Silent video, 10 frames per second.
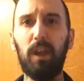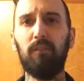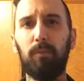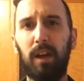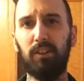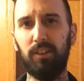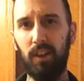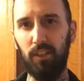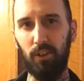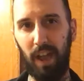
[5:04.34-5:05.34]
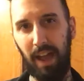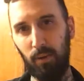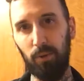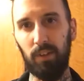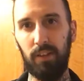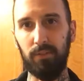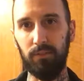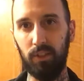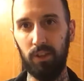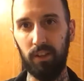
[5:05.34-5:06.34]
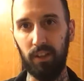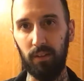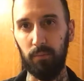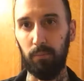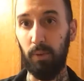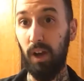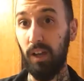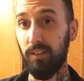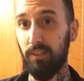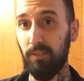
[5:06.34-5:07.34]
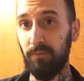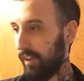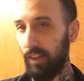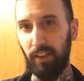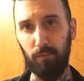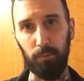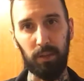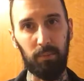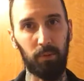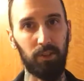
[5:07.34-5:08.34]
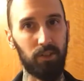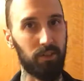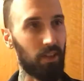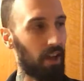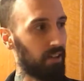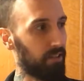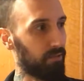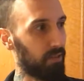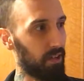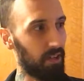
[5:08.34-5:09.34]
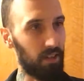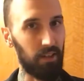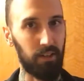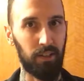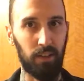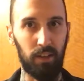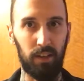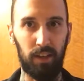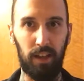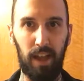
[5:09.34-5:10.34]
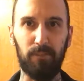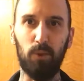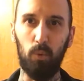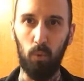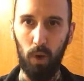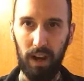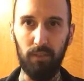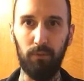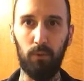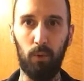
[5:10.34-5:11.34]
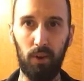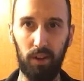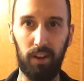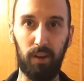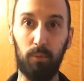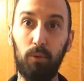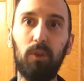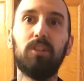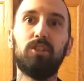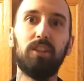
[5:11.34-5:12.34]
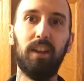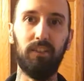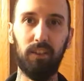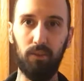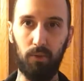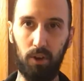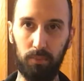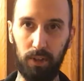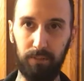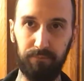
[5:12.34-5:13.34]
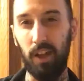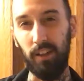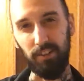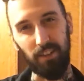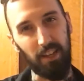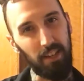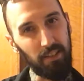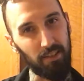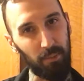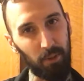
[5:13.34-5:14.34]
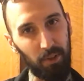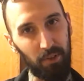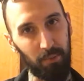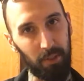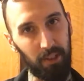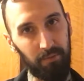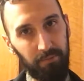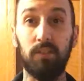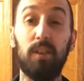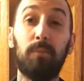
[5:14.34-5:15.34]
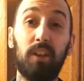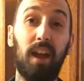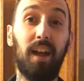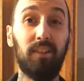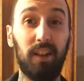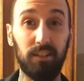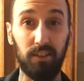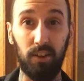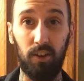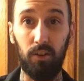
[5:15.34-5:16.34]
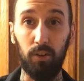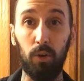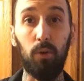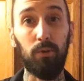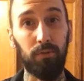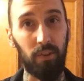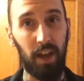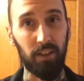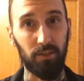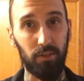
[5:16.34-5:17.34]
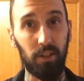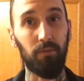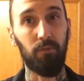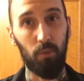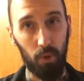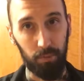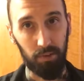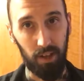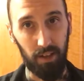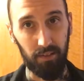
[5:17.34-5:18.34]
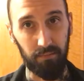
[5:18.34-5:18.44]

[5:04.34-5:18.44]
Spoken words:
we have about another hour left of cooking, but I like for people to just kind of have to wait for it and appreciate the aroma. Kind of tease them a little bit. Something I like to call olfactory foreplay.